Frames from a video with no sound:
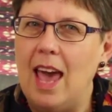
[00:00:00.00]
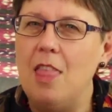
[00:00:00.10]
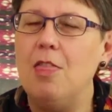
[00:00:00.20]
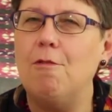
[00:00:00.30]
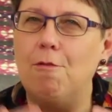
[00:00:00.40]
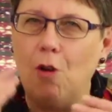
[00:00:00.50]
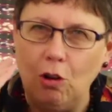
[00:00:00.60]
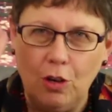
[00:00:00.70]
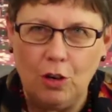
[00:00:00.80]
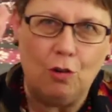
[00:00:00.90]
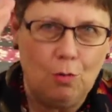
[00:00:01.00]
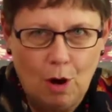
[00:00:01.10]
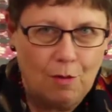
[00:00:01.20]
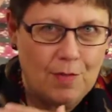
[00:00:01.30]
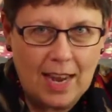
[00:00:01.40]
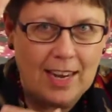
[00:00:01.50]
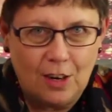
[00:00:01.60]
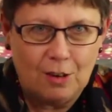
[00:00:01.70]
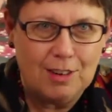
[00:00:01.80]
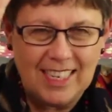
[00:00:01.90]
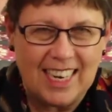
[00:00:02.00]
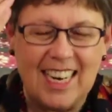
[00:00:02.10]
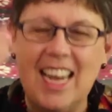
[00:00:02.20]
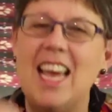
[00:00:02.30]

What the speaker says: and the volume of that inner critic,